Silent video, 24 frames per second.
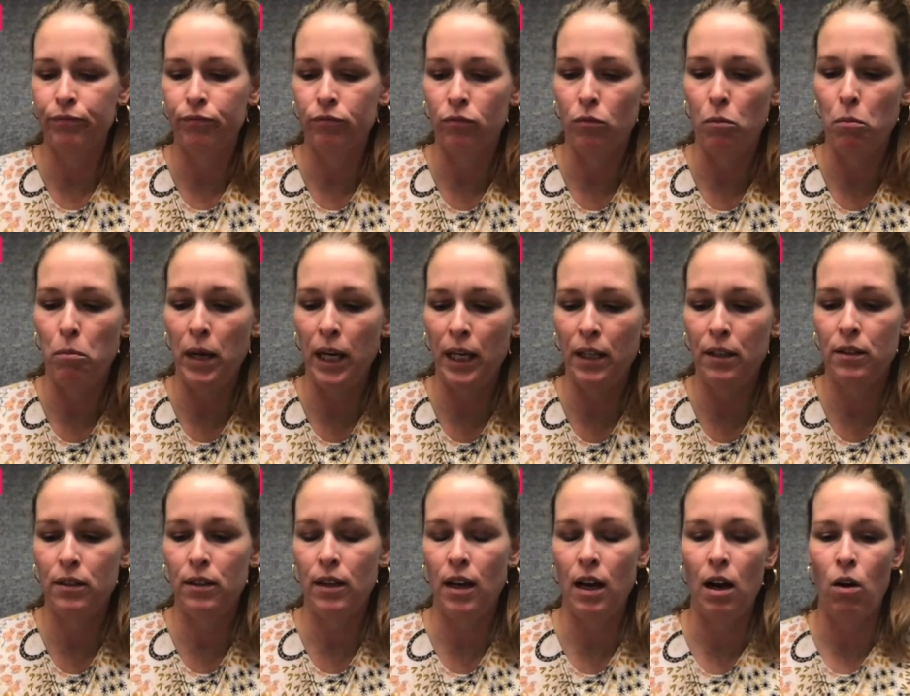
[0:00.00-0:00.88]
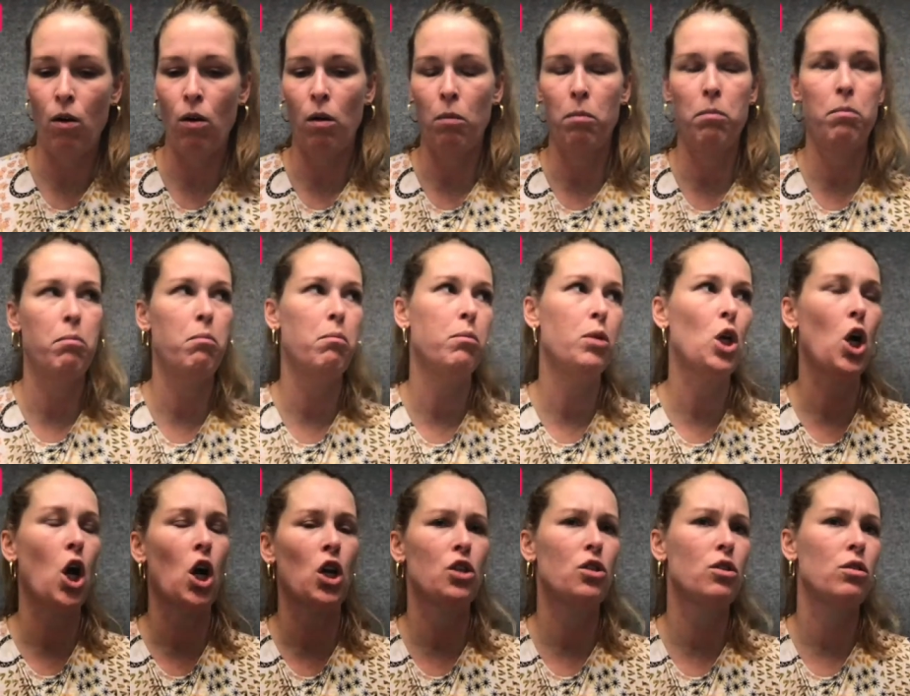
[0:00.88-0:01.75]
makes our
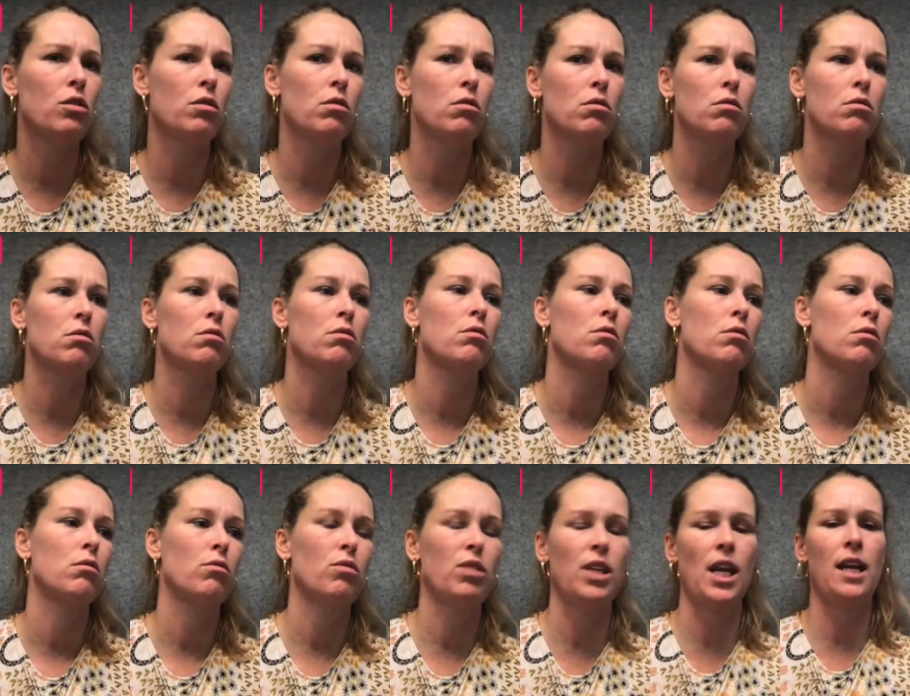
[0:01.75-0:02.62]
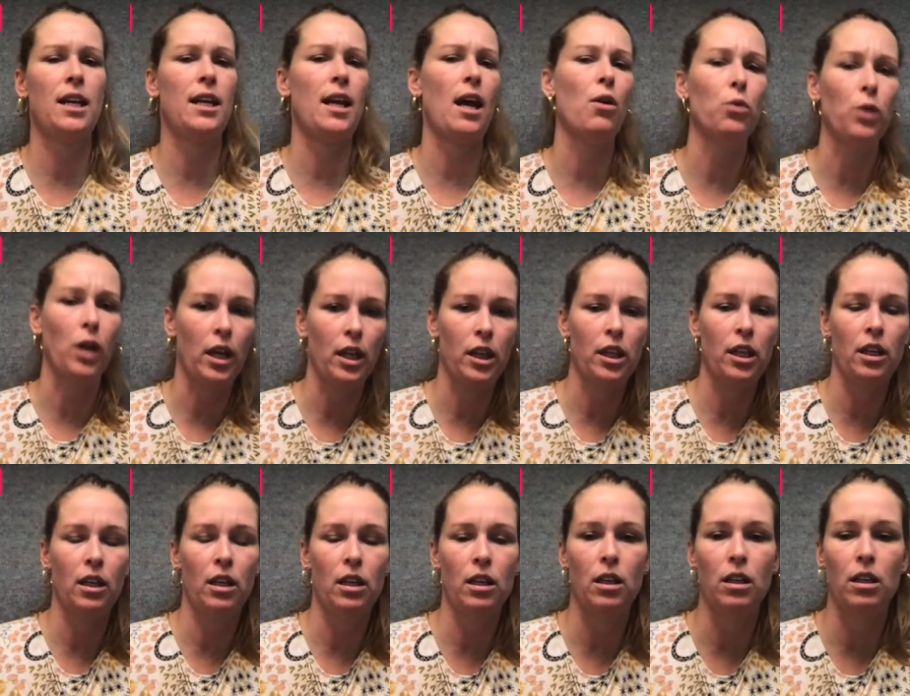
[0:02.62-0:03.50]
content stand out, I
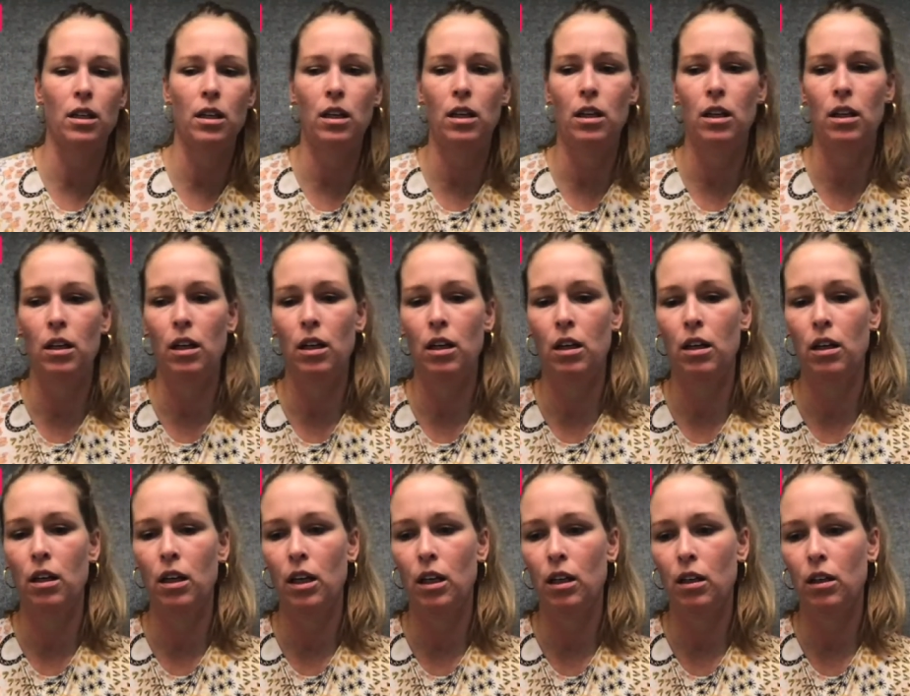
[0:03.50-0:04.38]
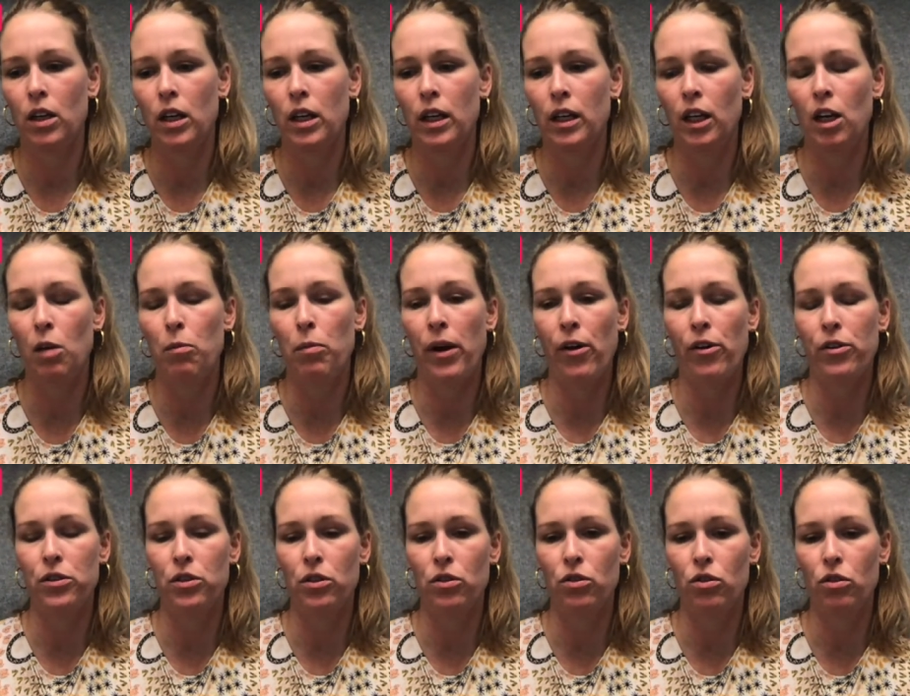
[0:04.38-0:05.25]
think, in
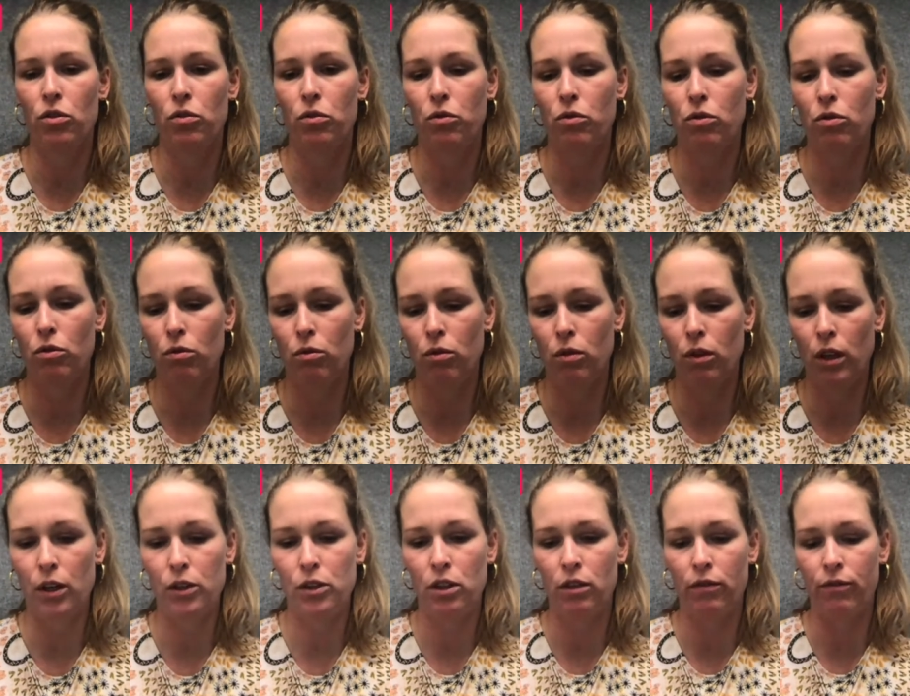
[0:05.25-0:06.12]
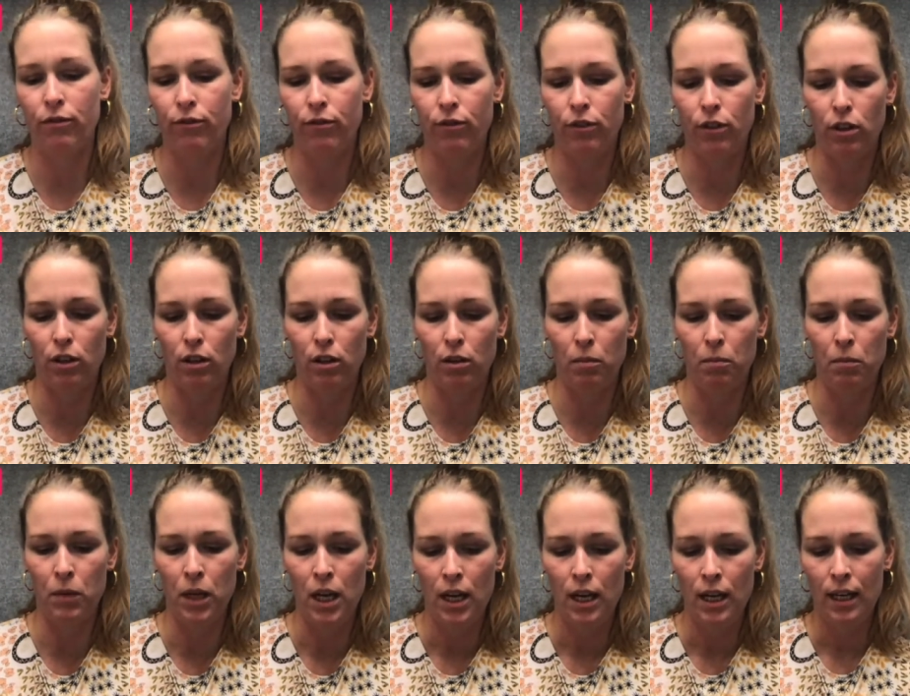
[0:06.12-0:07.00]
comparison to lots of
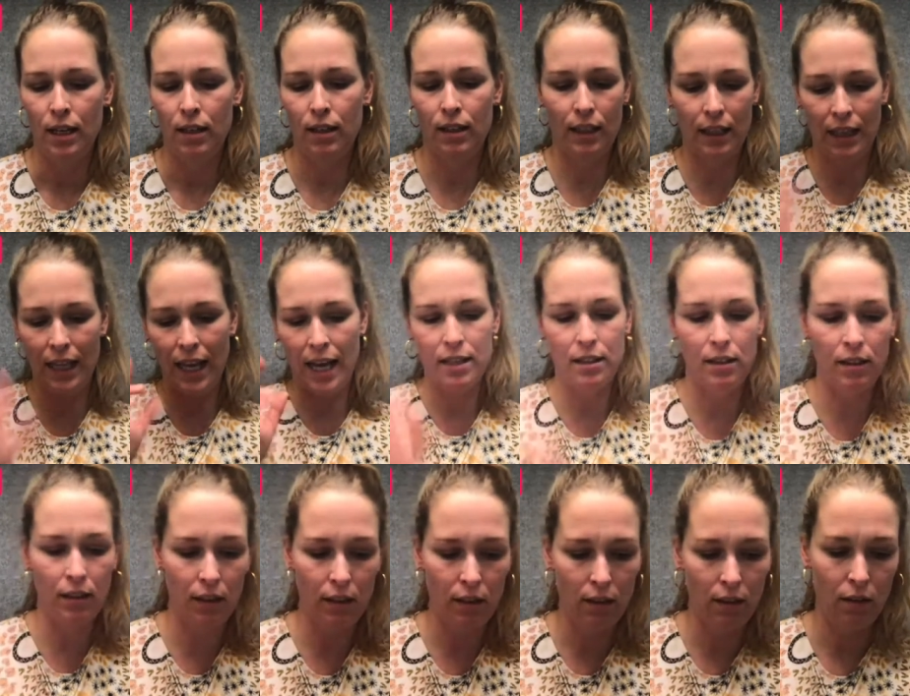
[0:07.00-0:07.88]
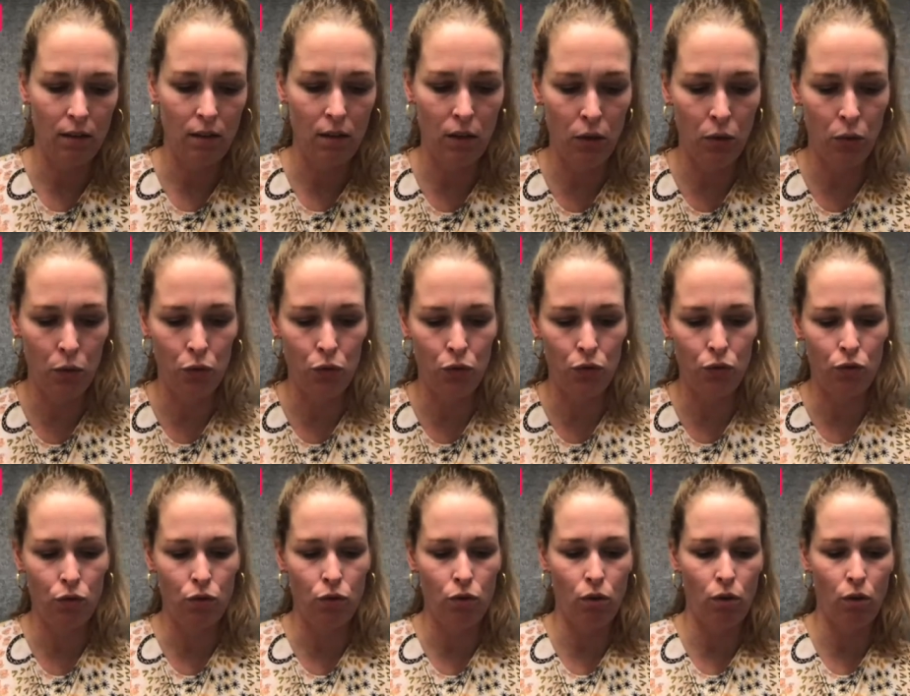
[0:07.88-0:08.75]
classic
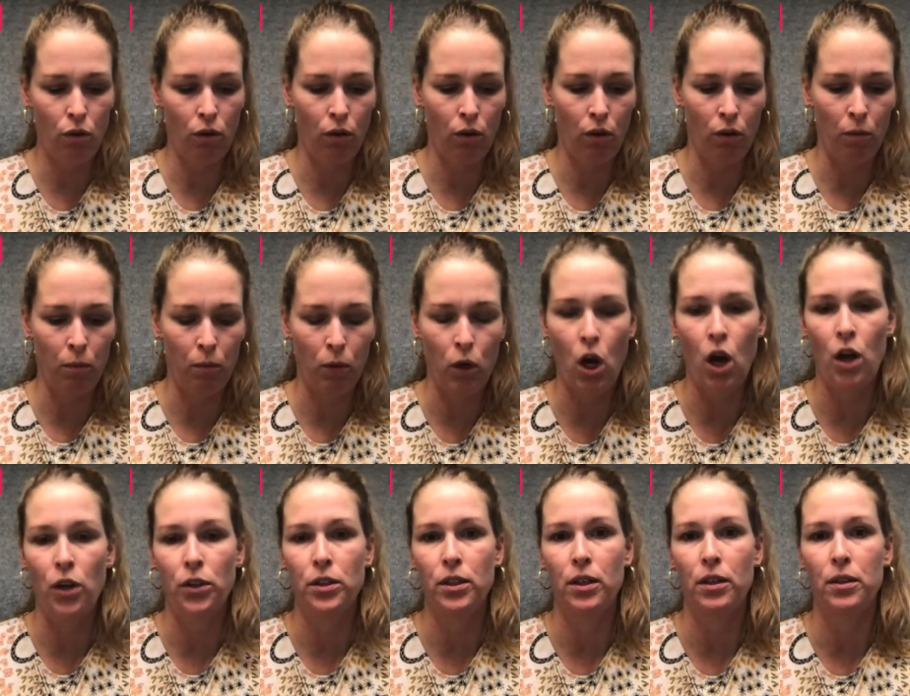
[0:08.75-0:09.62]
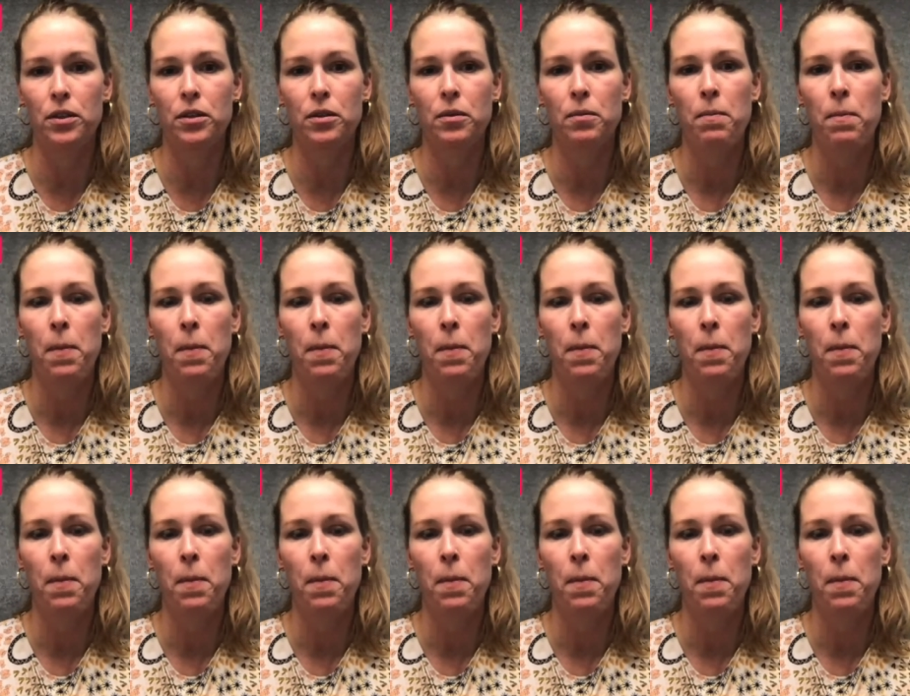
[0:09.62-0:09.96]
news content.